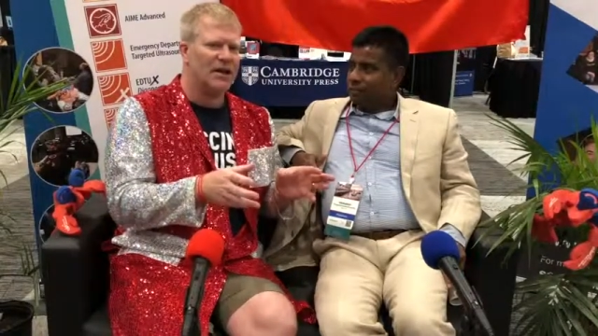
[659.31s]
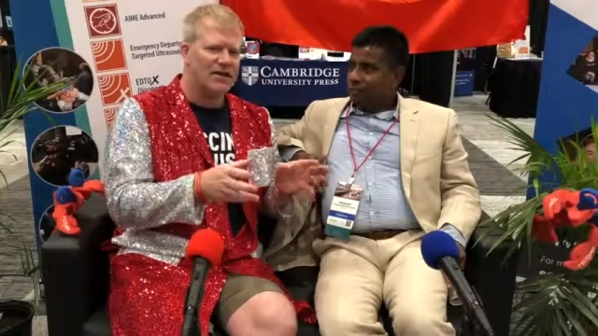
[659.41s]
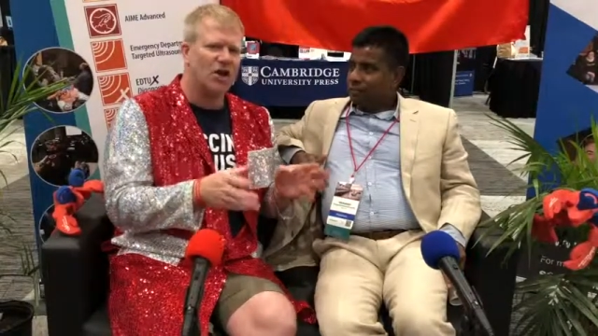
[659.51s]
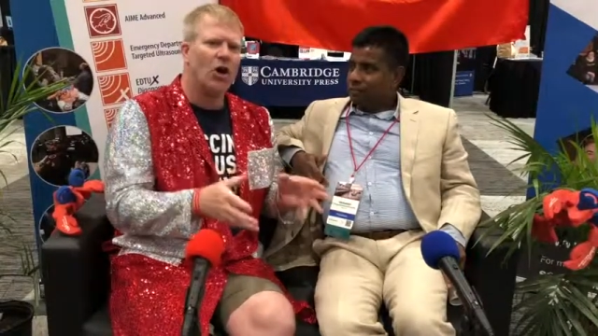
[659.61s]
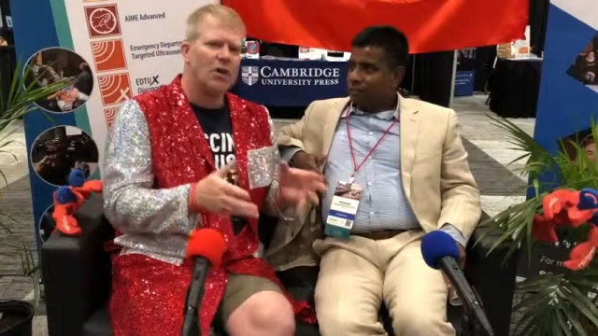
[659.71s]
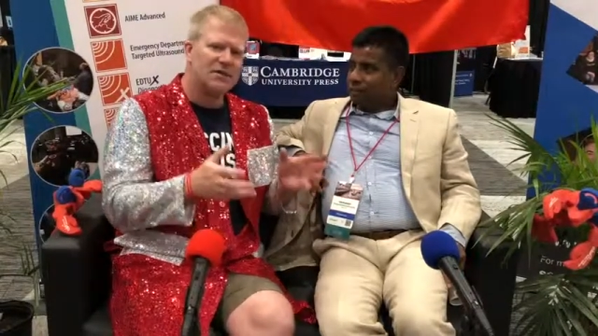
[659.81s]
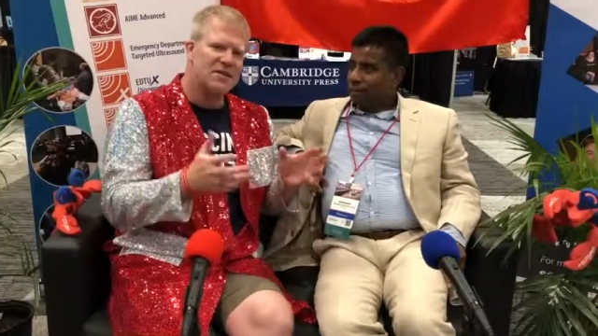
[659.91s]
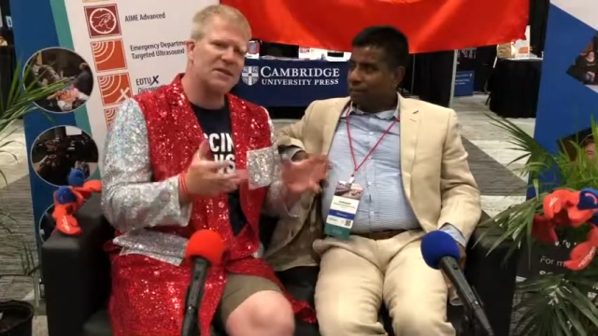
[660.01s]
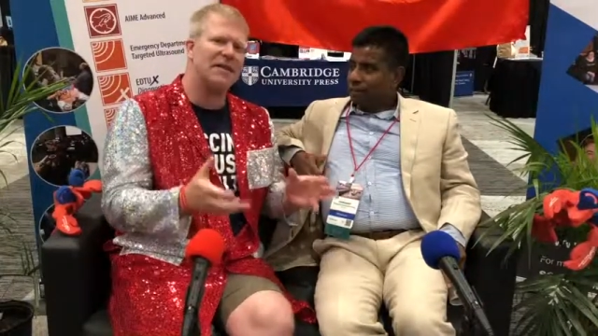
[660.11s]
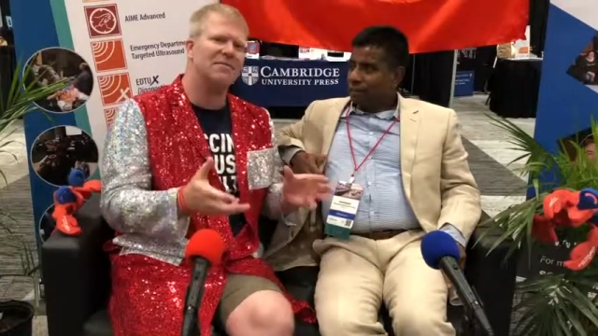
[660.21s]
Speaker 1: It's
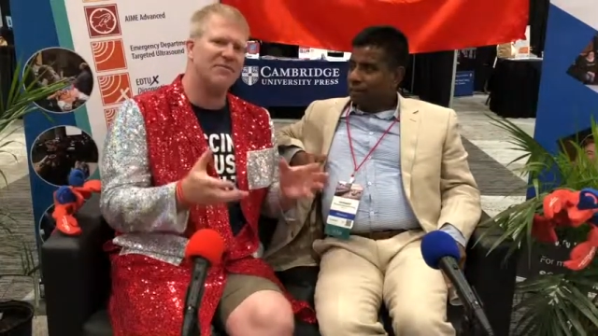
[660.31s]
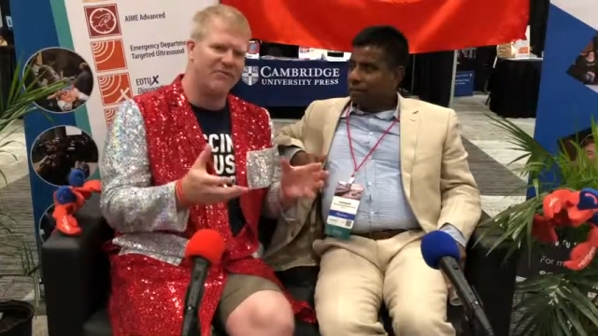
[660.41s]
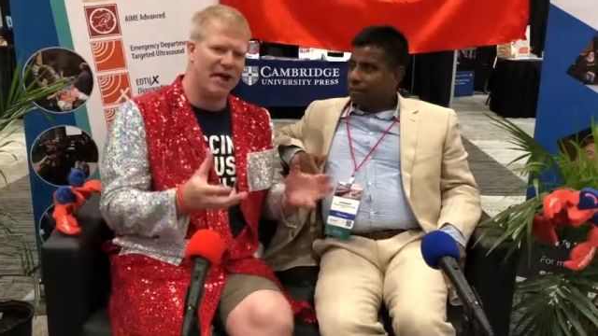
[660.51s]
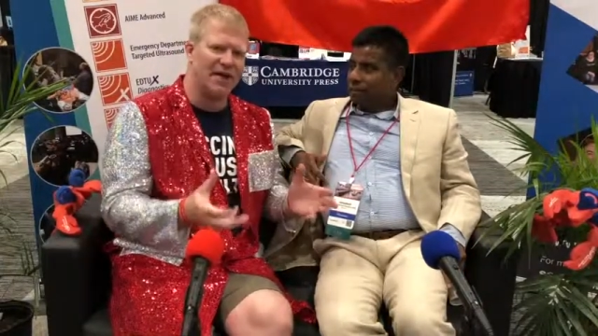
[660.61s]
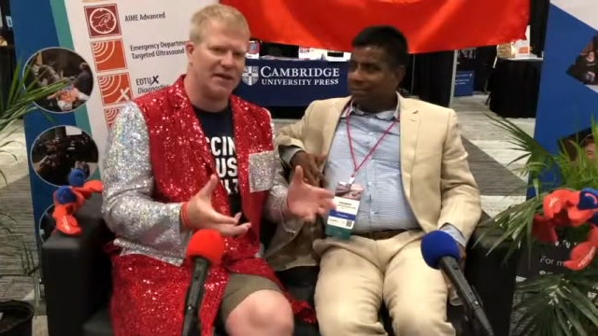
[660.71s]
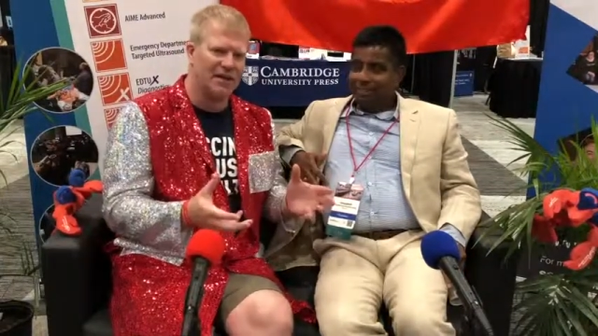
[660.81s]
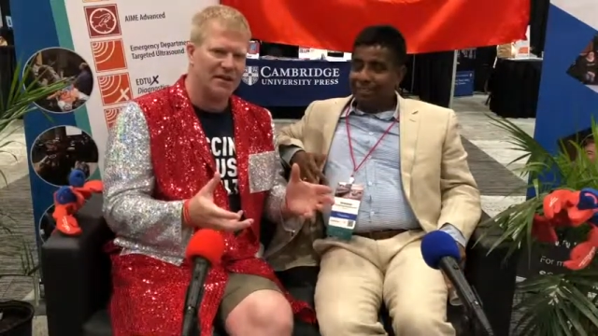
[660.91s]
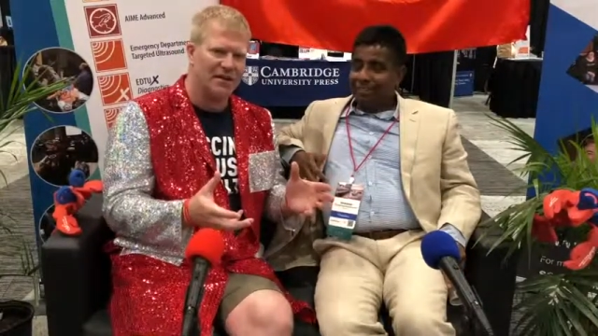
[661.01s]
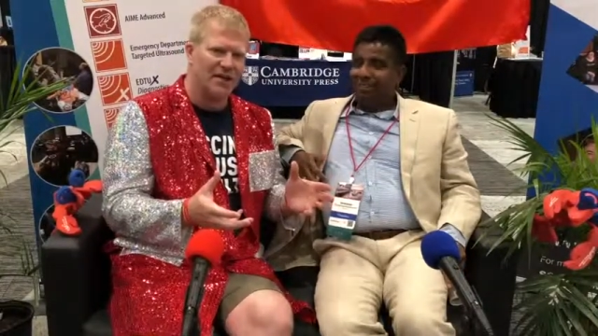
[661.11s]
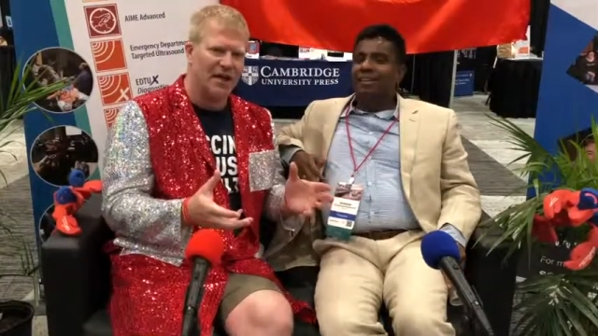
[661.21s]
called Team Venk.
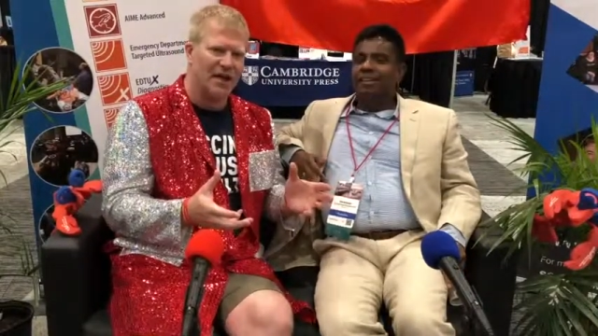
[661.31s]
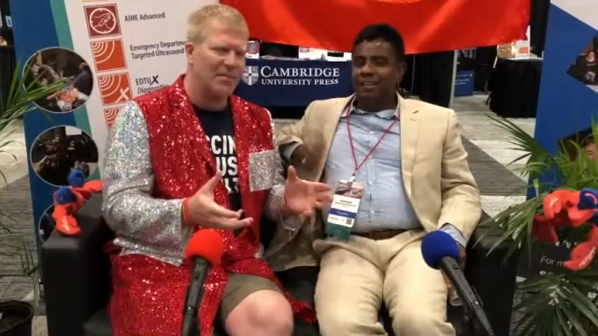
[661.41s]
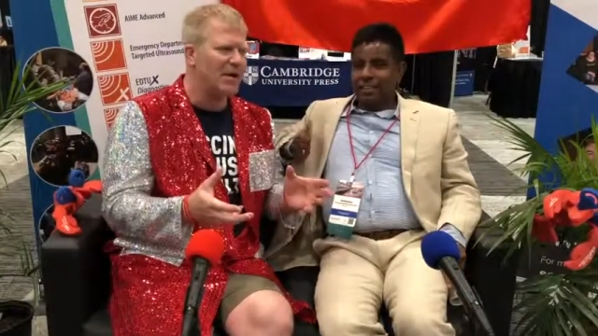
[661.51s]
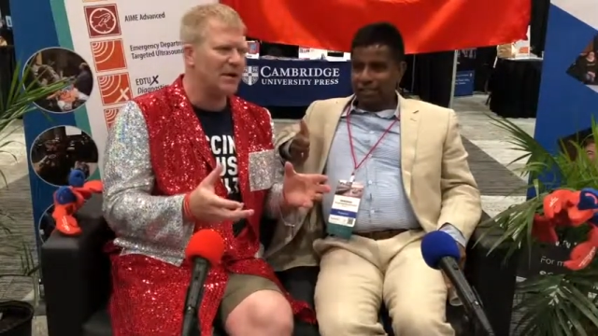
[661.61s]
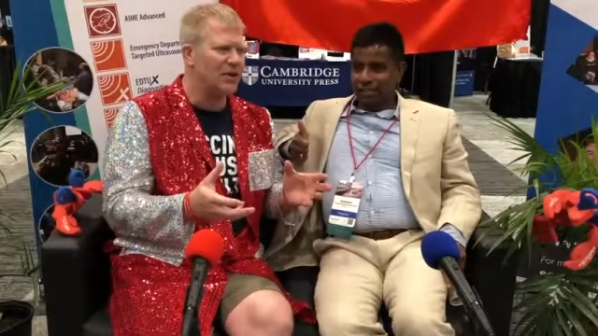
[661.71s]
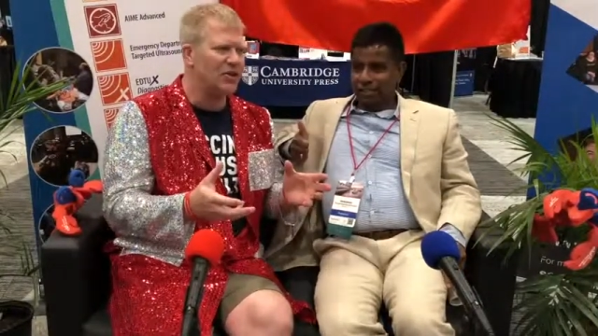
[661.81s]
I mean,